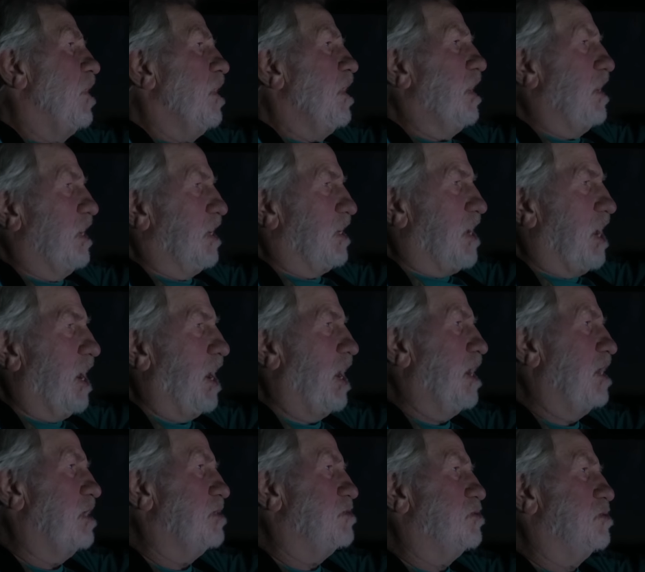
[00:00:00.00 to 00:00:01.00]
in a
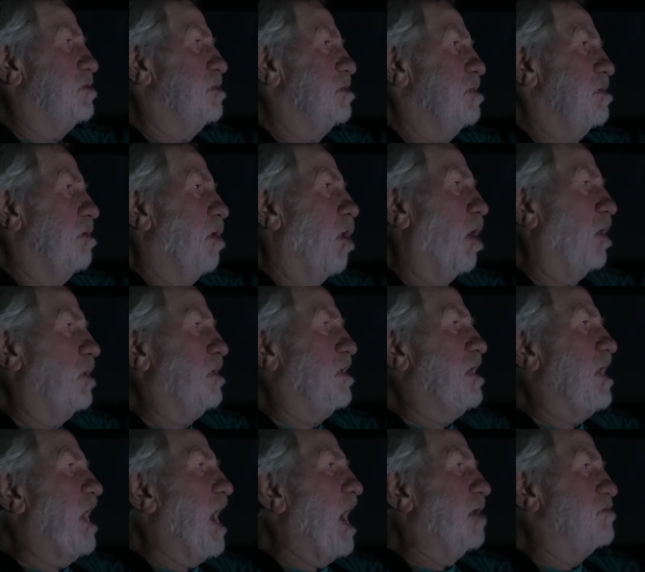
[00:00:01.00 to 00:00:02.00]
cage on
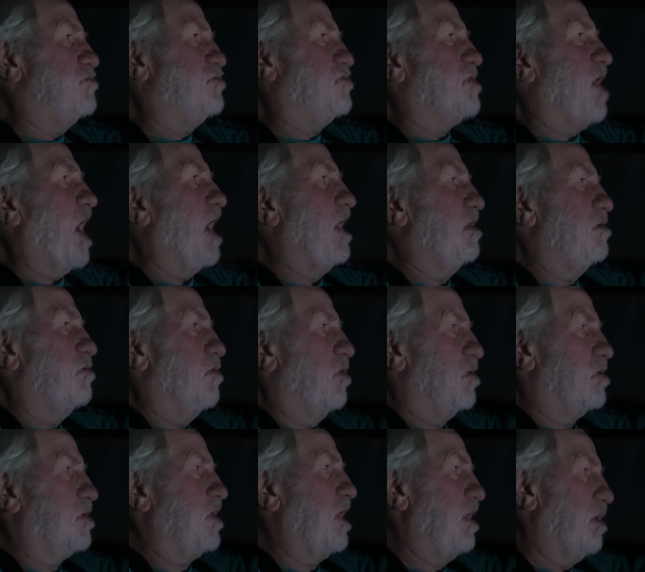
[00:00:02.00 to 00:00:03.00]
the outside of
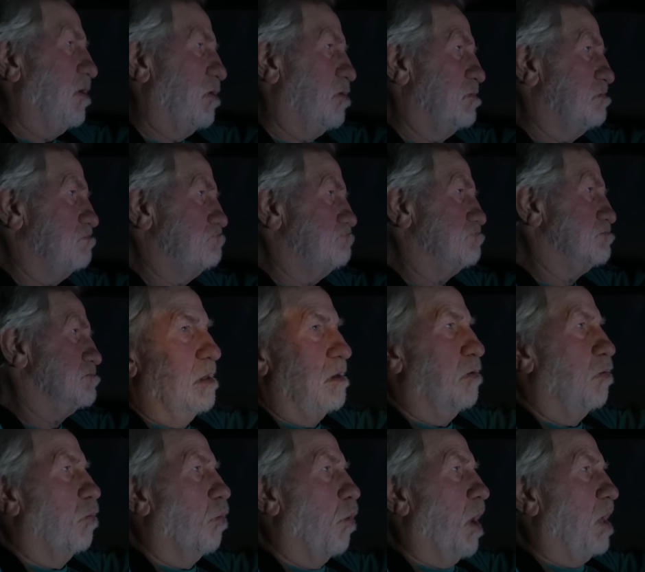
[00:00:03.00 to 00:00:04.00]
their kennel.
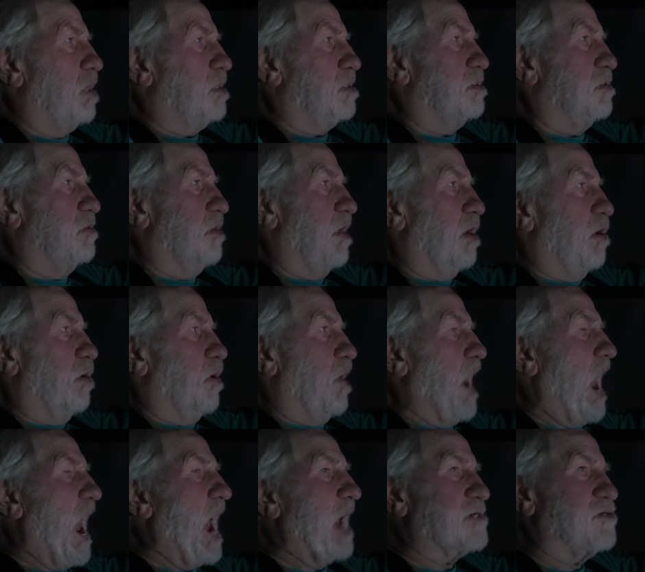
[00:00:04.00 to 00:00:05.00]
What their
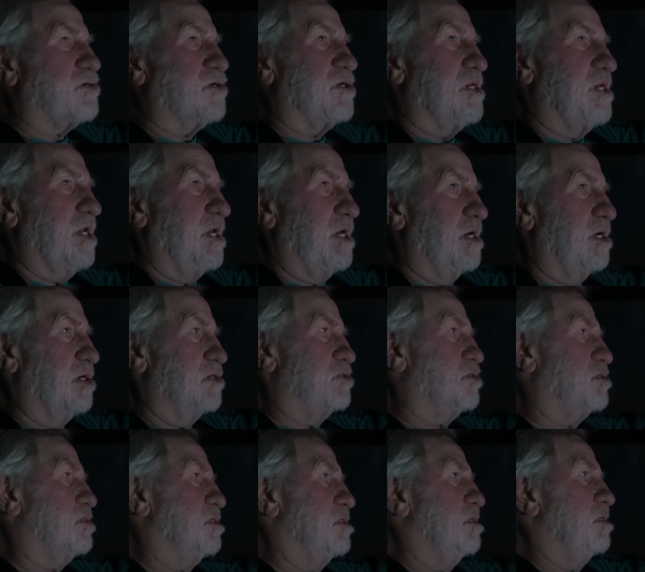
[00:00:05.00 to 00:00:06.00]
reaction is,
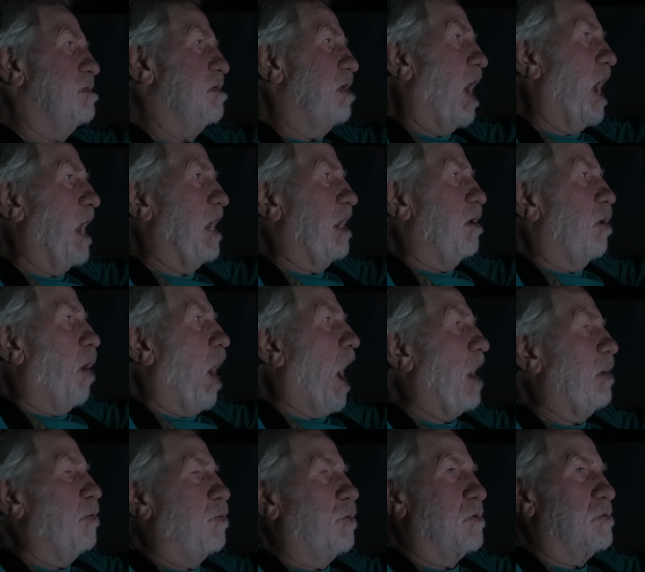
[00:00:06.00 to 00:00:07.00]
I
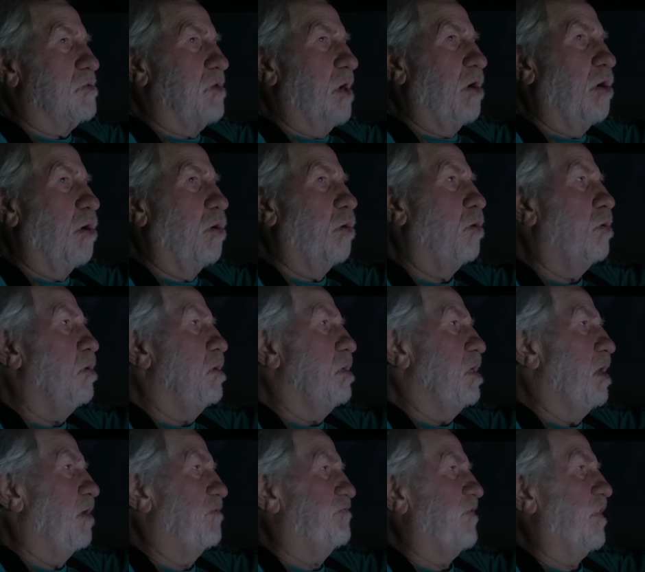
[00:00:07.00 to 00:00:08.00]
I will know
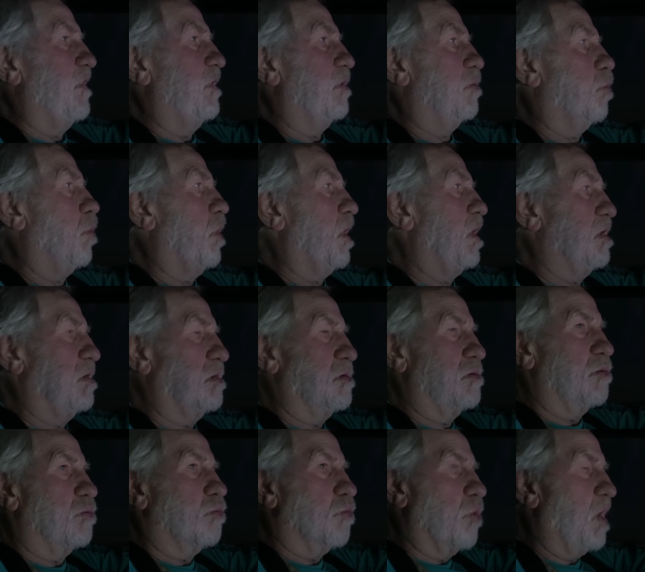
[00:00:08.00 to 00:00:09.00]
if they're ready,
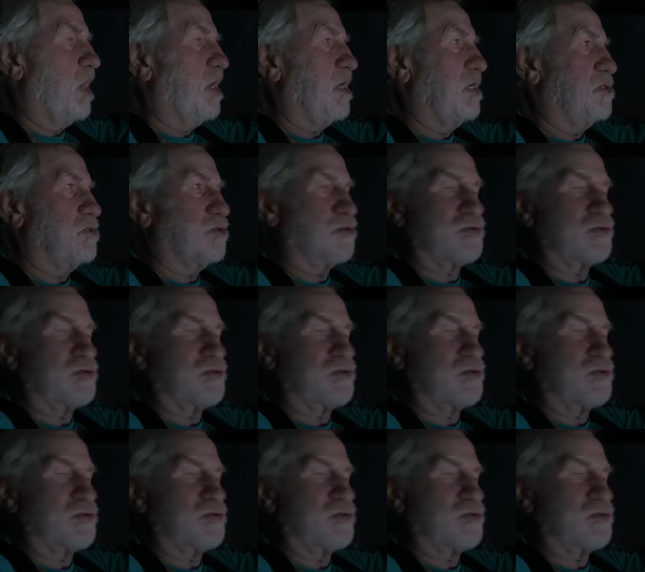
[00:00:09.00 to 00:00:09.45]
ready to